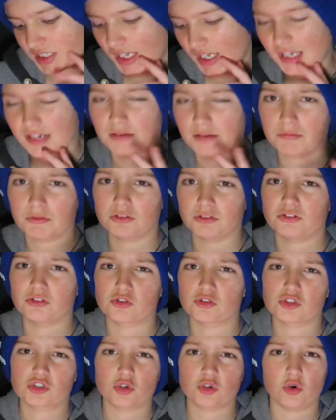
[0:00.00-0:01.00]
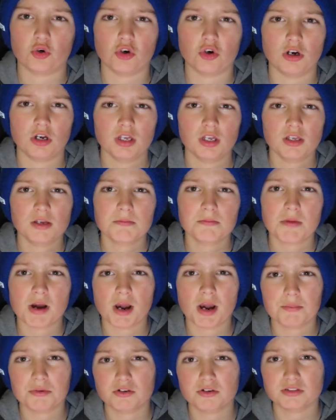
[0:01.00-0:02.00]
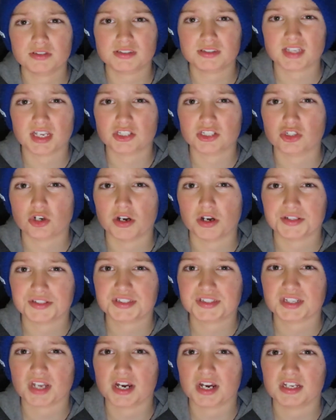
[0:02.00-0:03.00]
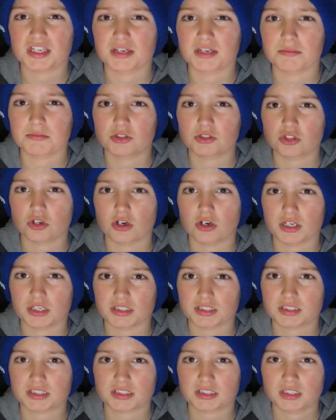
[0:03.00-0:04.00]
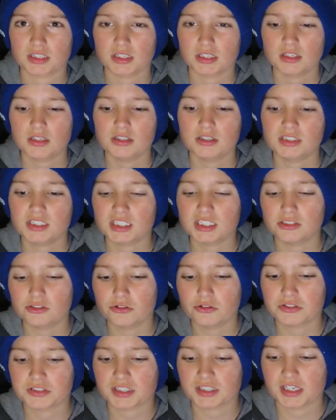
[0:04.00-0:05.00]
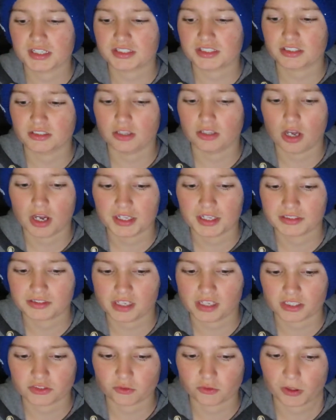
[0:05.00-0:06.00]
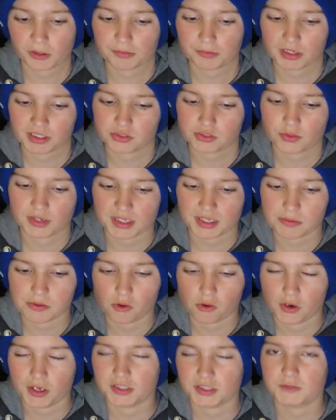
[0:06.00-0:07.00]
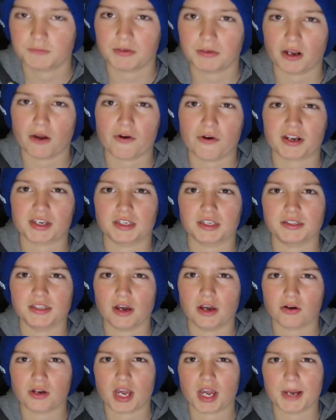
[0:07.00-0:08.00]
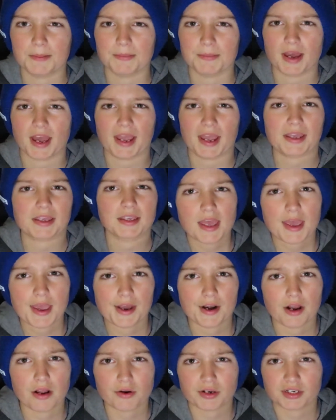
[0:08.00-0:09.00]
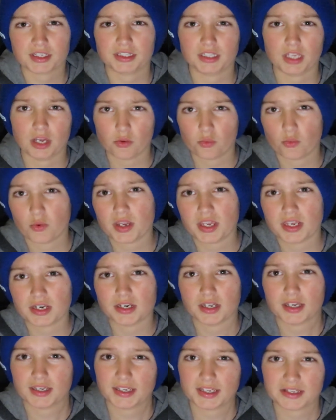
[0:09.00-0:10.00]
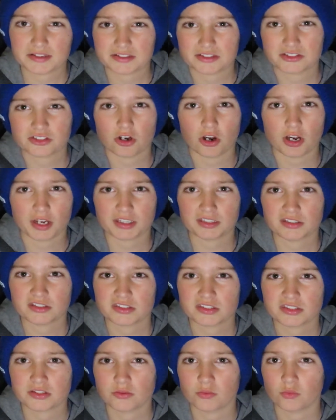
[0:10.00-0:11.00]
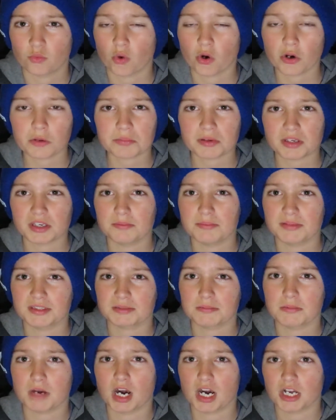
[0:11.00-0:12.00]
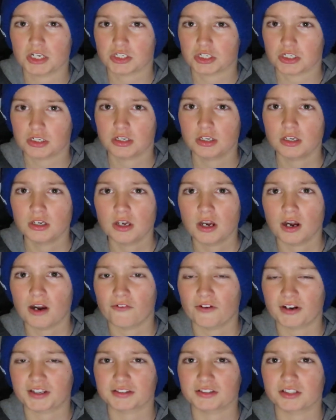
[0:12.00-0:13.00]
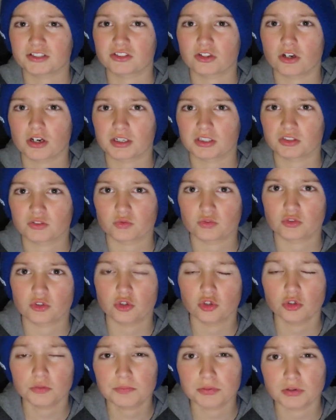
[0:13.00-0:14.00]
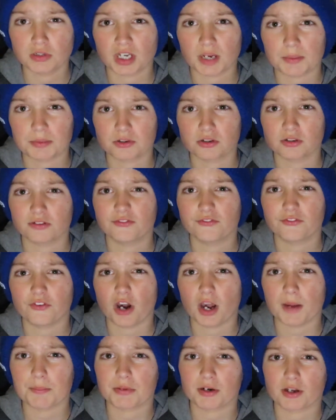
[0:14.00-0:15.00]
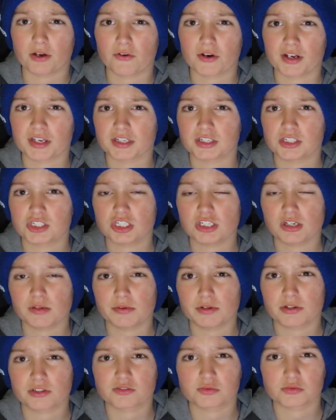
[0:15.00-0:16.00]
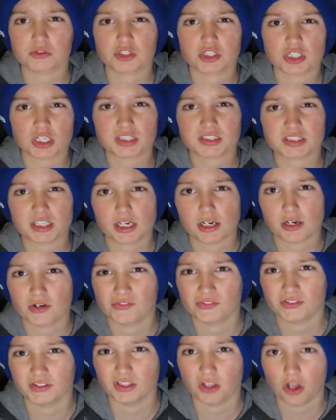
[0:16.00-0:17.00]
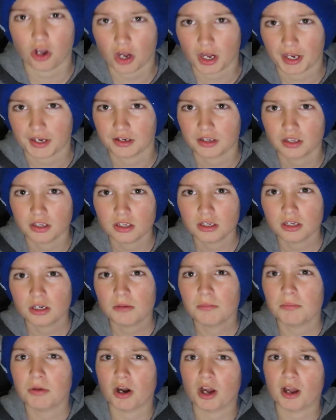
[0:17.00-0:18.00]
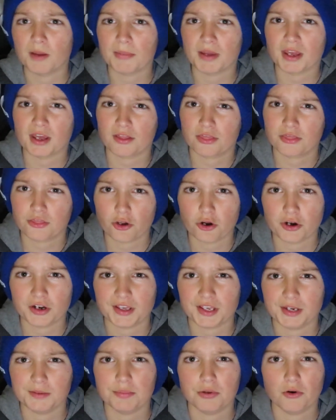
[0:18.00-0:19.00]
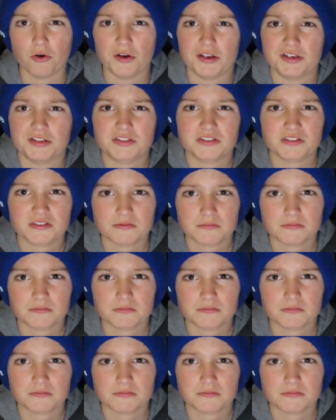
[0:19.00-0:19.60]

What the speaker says: again, I'm not too sure, but because it's at Giants Stadium, Giants did lose against the Lions last week by 20 points, but I reckon they'll come back and I reckon they'll win against the Tigers. Won't be a big margin. I reckon the Tigers could put up a good fight, but I reckon GWS will just get over the line by about 13 points.